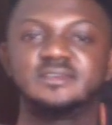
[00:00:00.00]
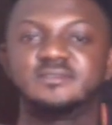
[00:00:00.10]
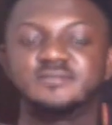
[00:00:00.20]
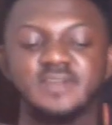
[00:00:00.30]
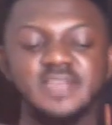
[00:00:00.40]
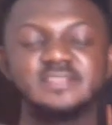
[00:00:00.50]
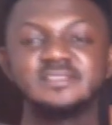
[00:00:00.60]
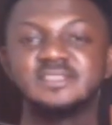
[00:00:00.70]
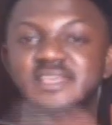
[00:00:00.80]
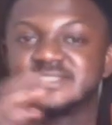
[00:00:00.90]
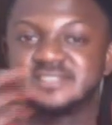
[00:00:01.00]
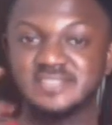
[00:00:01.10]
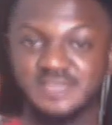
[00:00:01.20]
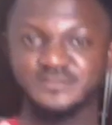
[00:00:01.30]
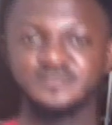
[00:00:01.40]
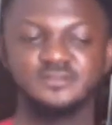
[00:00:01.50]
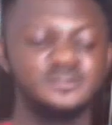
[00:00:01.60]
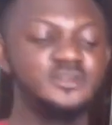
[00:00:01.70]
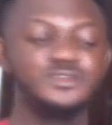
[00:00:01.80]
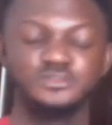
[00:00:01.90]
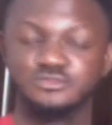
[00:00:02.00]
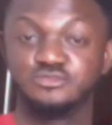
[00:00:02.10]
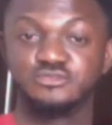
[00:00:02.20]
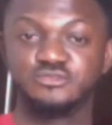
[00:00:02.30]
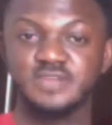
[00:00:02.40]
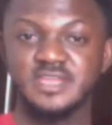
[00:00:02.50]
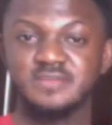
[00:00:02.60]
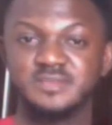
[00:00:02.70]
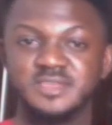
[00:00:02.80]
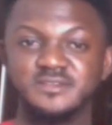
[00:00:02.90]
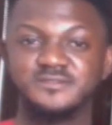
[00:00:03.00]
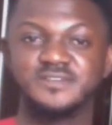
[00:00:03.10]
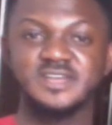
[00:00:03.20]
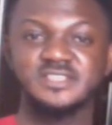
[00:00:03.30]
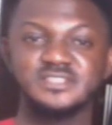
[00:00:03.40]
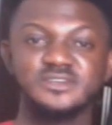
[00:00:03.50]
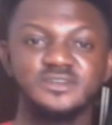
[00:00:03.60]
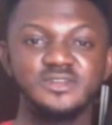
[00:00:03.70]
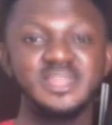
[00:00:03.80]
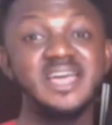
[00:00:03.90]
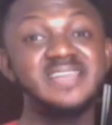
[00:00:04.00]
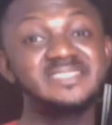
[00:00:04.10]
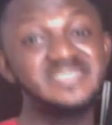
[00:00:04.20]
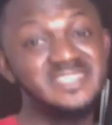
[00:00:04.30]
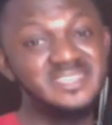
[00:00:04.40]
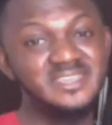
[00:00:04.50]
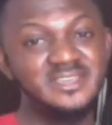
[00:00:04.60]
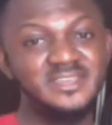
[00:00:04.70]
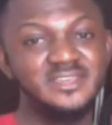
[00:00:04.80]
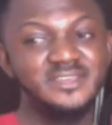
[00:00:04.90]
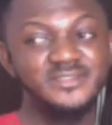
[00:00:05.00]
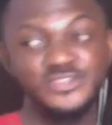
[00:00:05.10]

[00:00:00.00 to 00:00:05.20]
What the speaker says: Right? There's 7. Do, re, mi, fa, sol, la, ti. If you